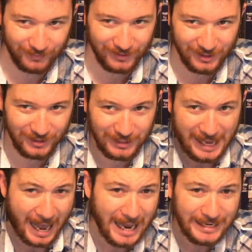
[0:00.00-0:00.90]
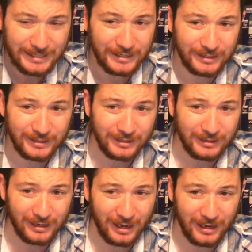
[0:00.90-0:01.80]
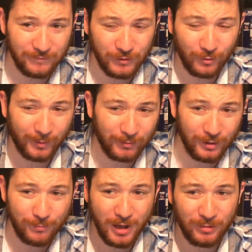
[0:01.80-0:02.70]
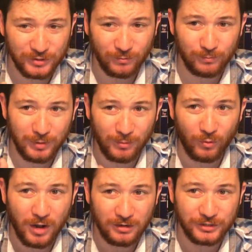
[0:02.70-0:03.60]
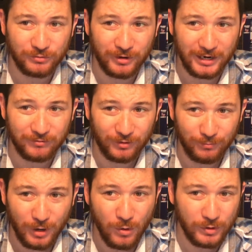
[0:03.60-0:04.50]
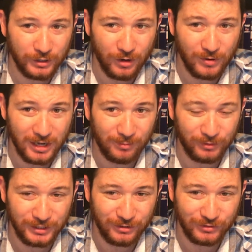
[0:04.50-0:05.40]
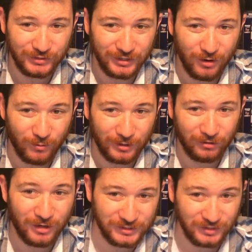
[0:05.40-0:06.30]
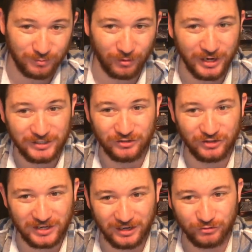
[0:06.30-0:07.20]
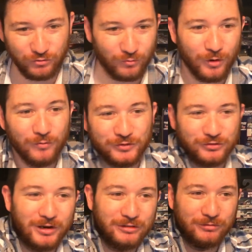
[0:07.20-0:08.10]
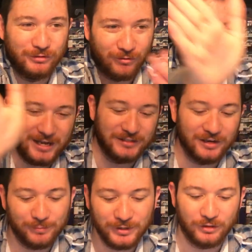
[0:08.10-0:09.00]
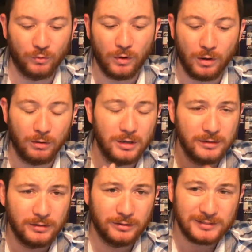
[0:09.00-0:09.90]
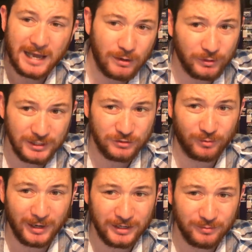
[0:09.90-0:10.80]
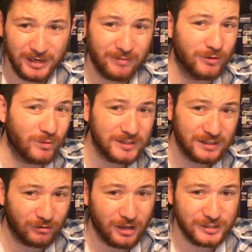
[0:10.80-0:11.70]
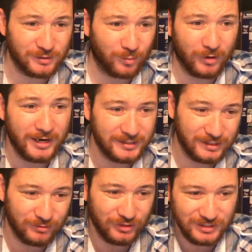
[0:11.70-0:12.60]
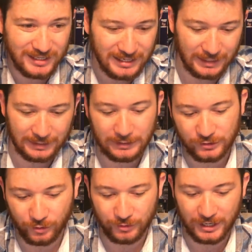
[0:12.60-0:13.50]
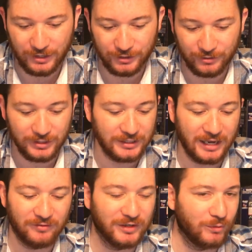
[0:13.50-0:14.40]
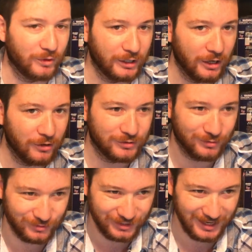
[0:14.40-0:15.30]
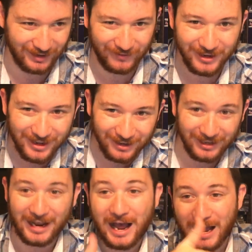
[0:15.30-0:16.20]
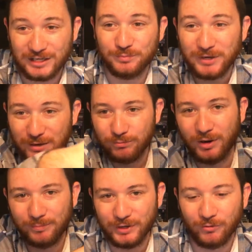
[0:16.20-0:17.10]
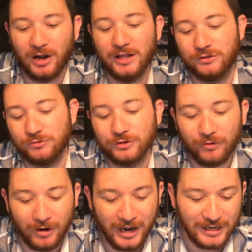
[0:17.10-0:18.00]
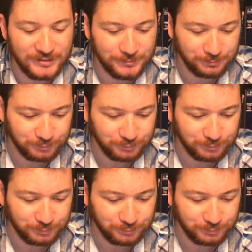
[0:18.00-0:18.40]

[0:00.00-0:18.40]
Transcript: If you remember the Bubba Wallace wreck from Pocono a couple years ago where he lost his brakes and just kind of drove straight through the grass and up into the wall. It's kind of what this reminded me of. It wasn't a loss of brakes. It was just he kind of got turned down there and didn't have anywhere to go. So it was just kind of like a high-speed, bumpy ride through the grass.